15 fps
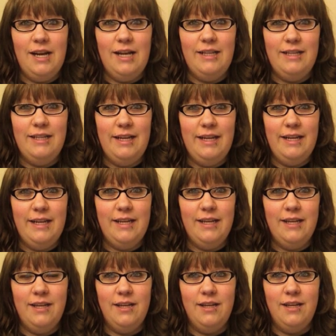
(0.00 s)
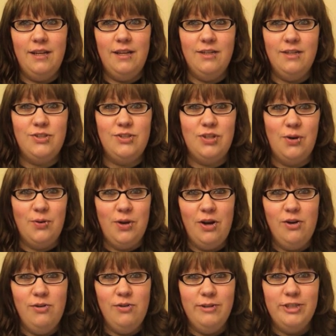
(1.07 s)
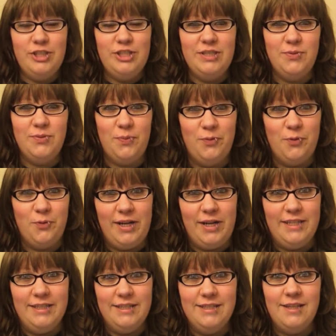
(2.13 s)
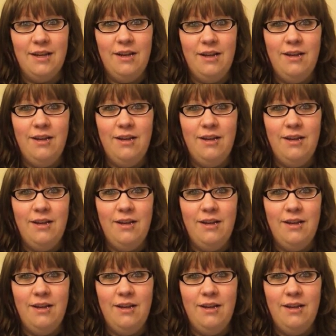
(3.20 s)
I like Soko. She's from France.